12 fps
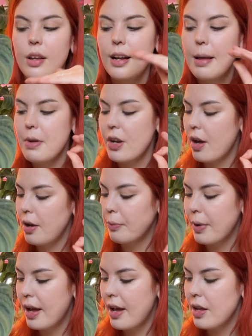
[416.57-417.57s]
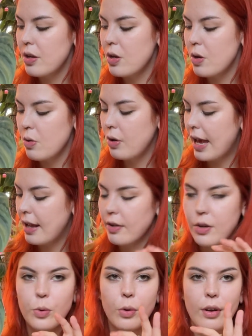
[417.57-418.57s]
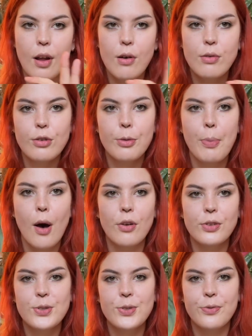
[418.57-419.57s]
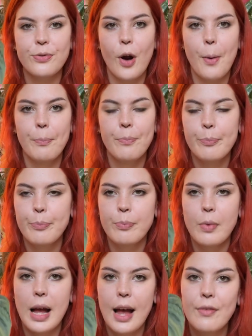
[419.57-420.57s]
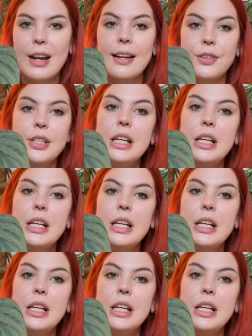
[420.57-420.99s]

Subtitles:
Let me know where you get your long pots from. I haven't actually